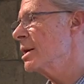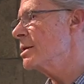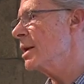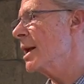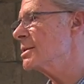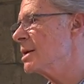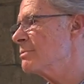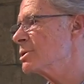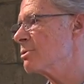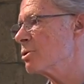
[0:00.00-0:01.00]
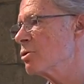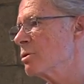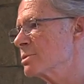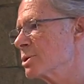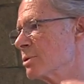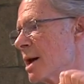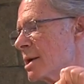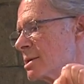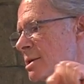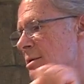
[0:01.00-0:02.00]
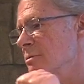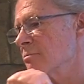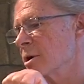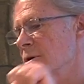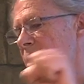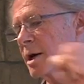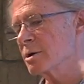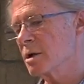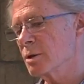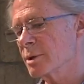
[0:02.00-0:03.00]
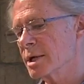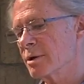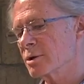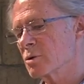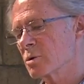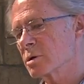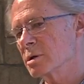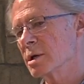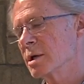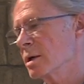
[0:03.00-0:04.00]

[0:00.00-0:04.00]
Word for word: And the last time she went home, she would actually run her hand all the way down the cord